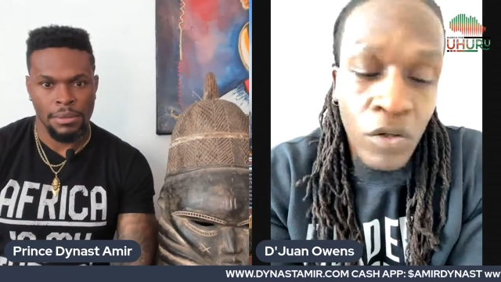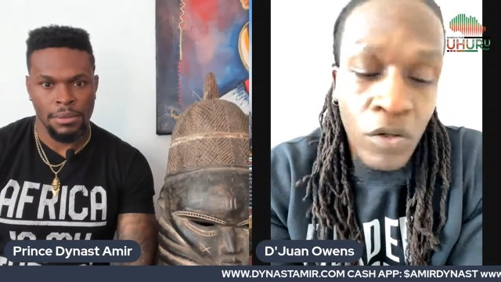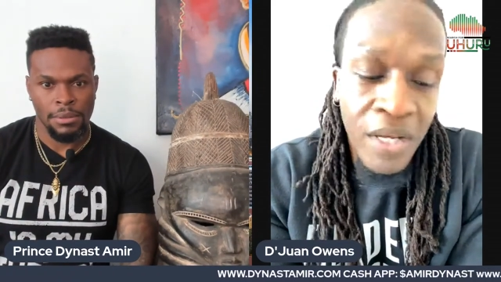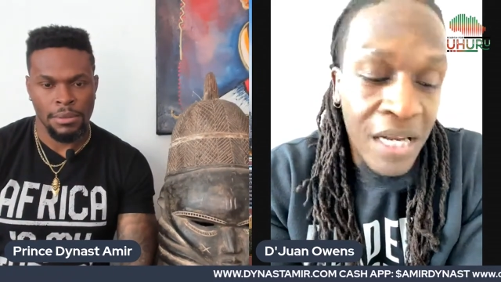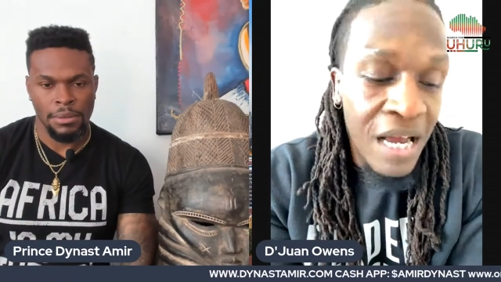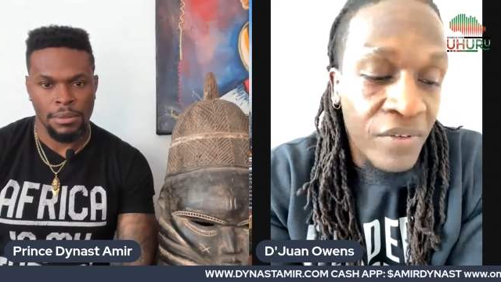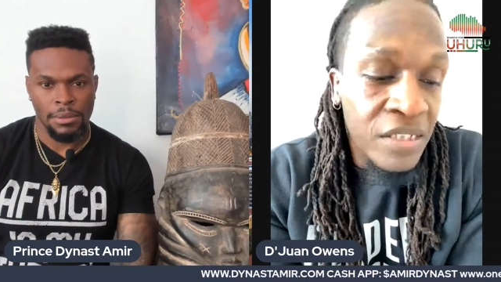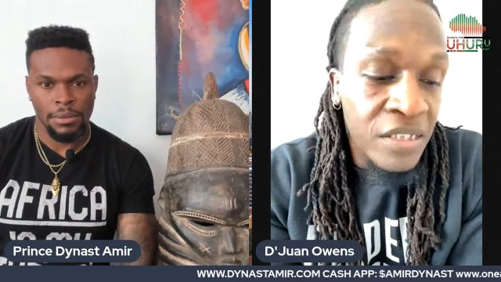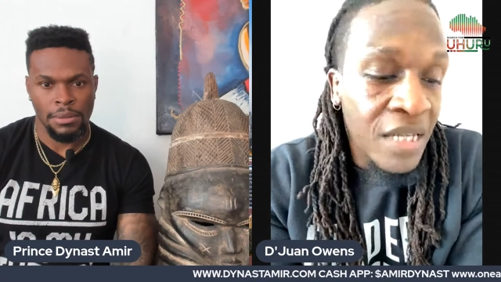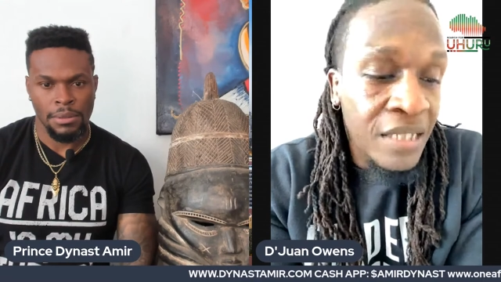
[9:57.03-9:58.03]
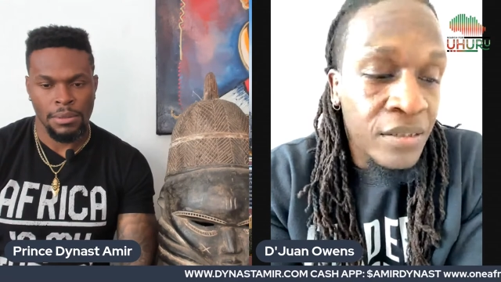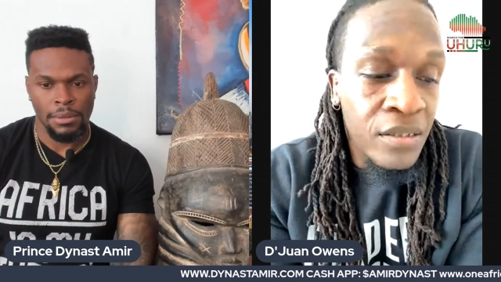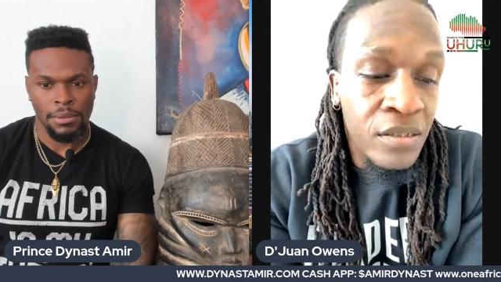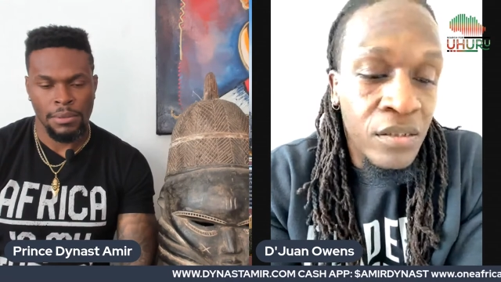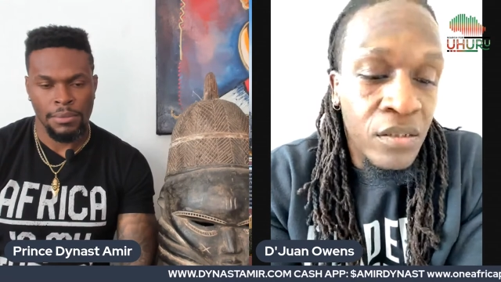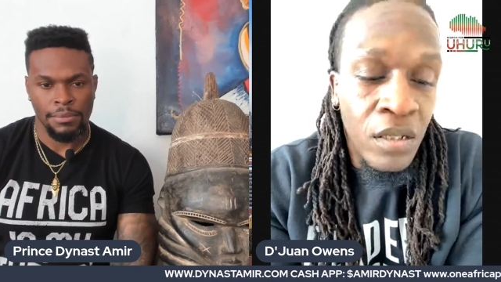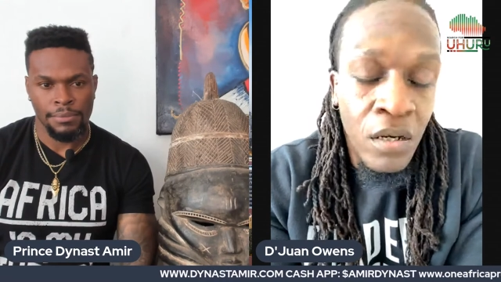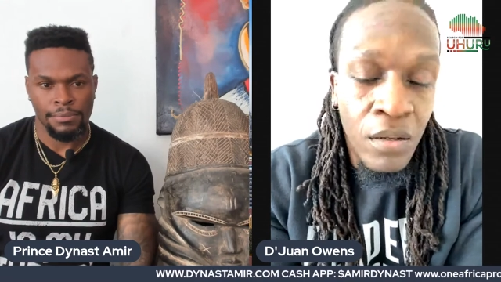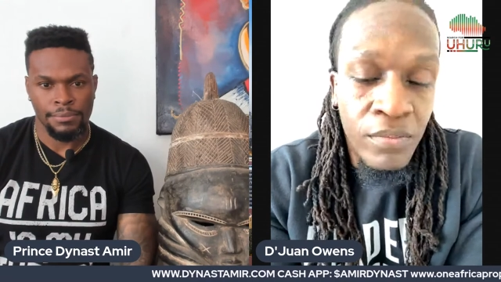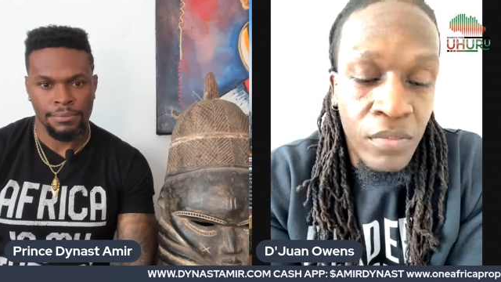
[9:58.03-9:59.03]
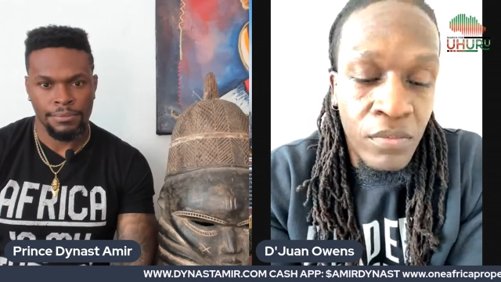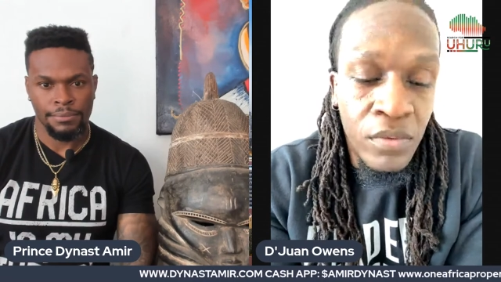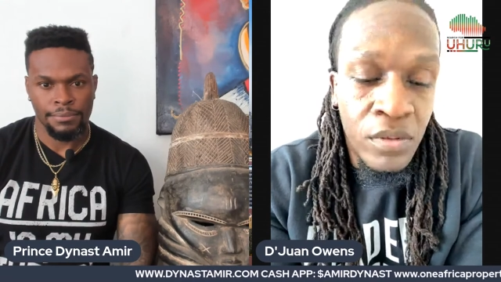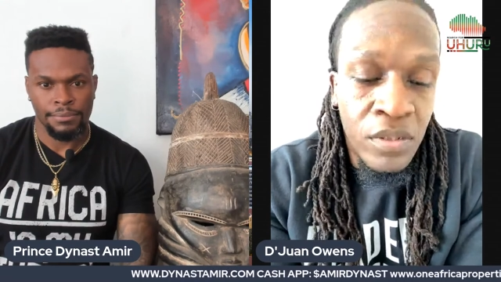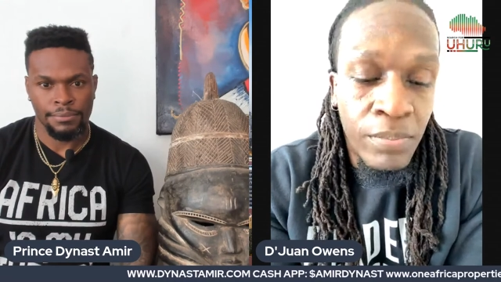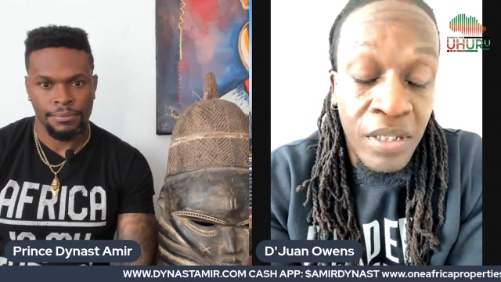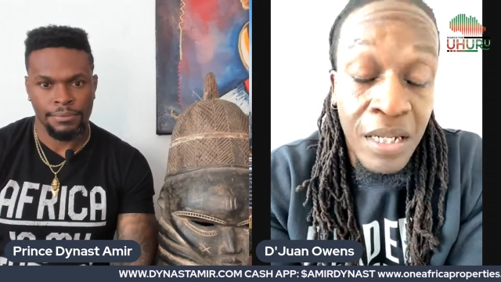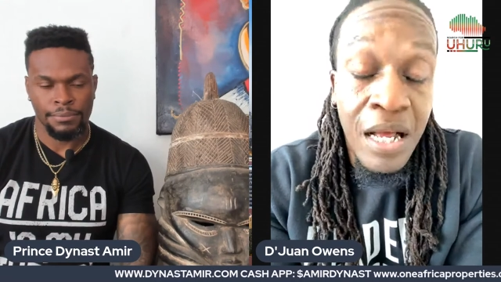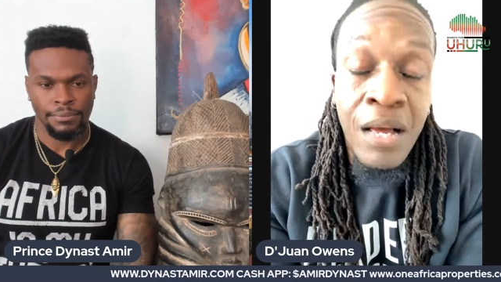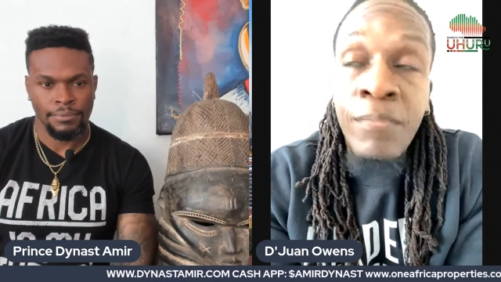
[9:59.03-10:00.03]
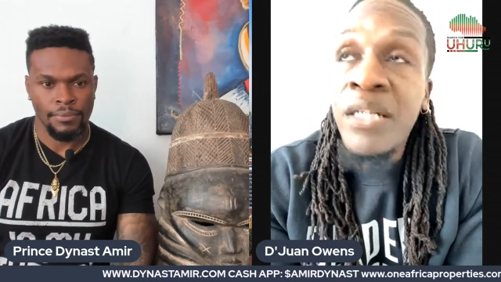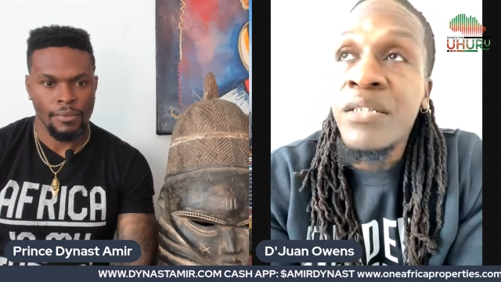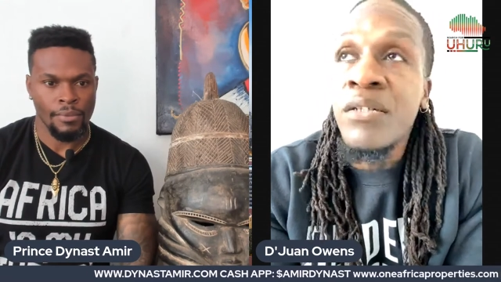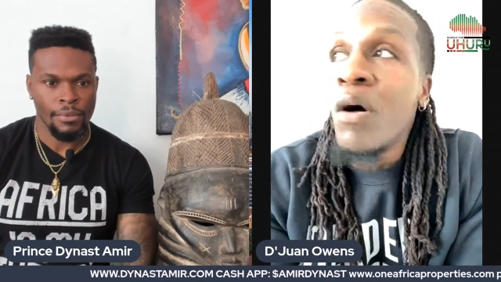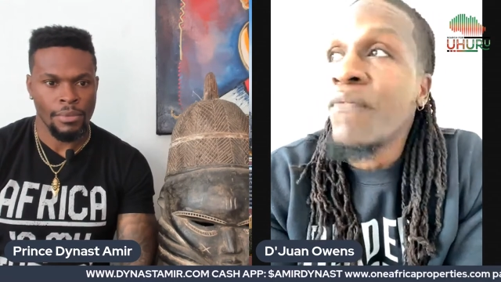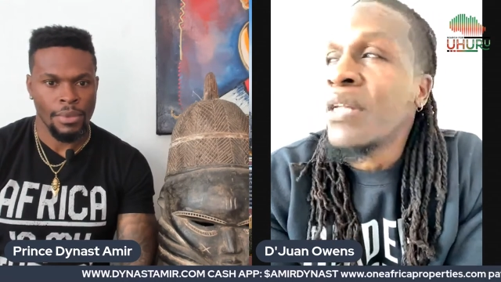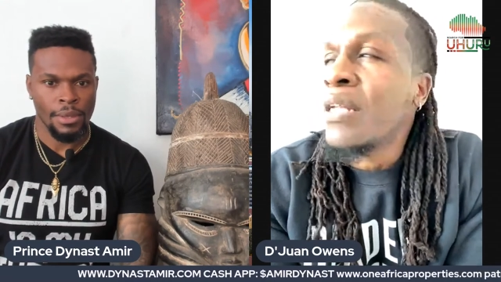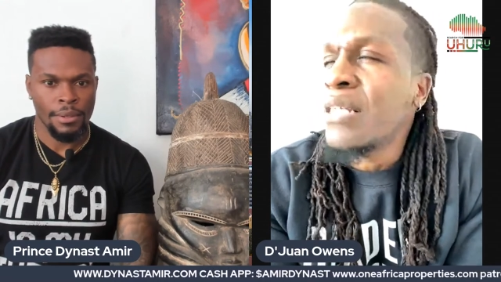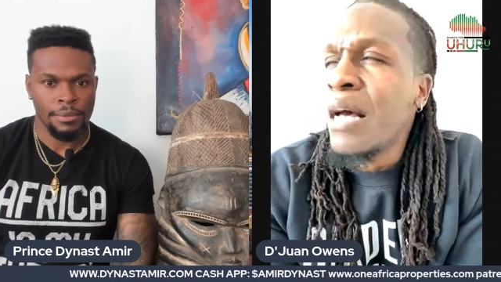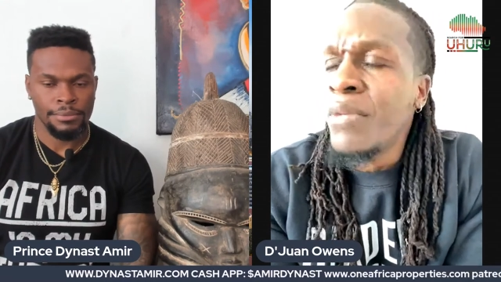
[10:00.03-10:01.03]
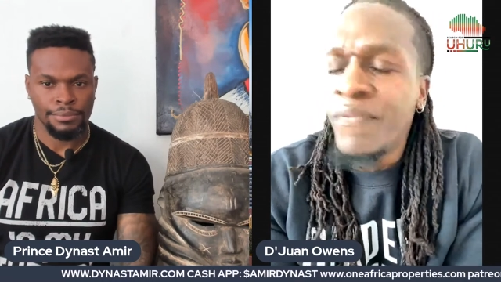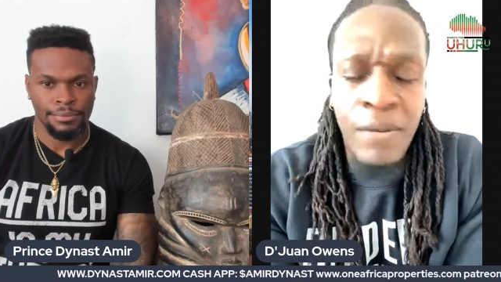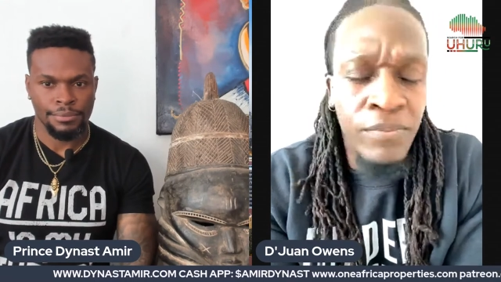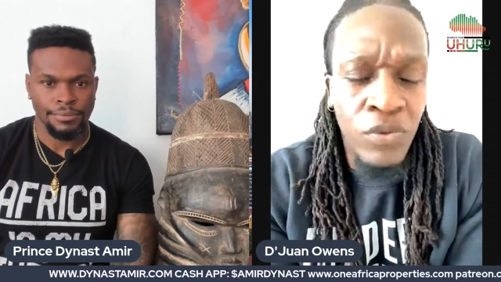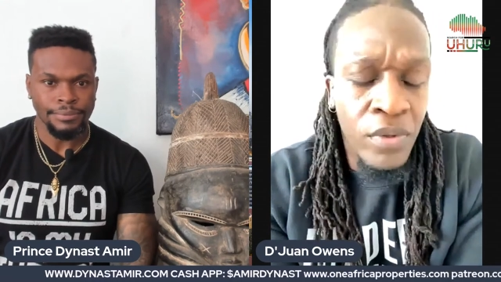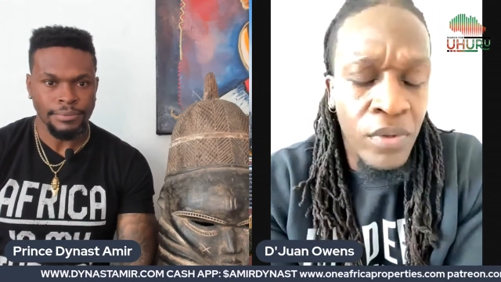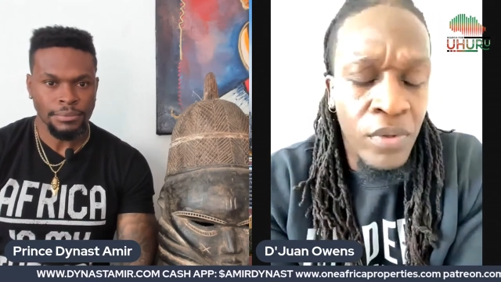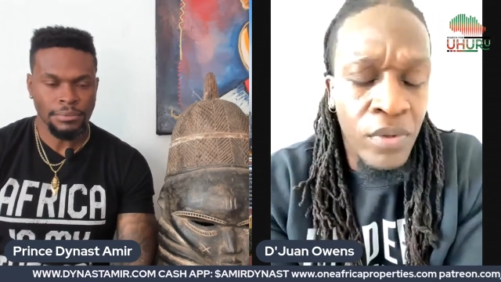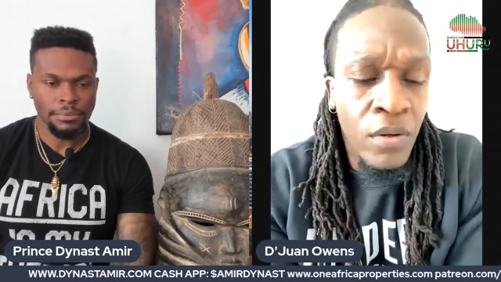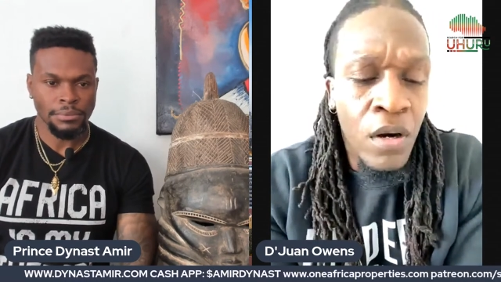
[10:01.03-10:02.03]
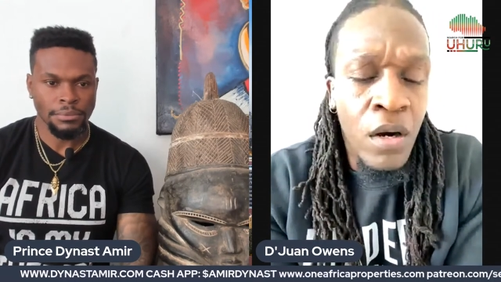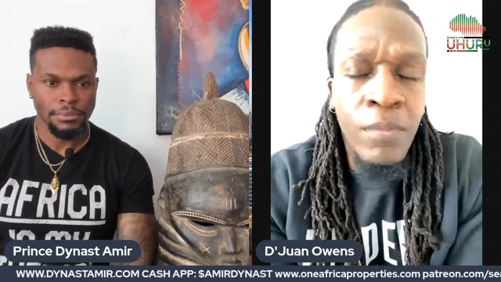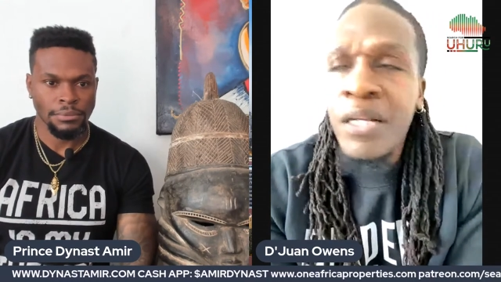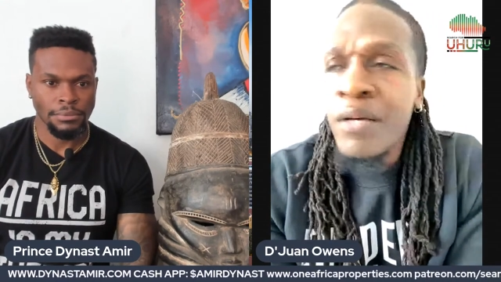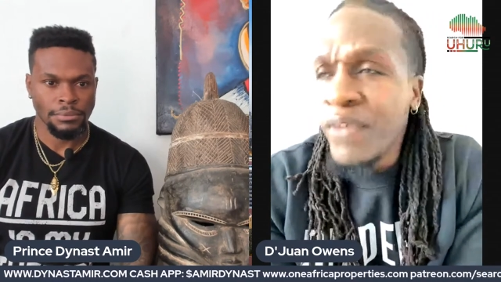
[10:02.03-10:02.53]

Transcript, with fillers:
Speaker 1: Yeah, man. So Pan Africanism in action. This is um, something that I mention often. Anytime if I'm doing um, an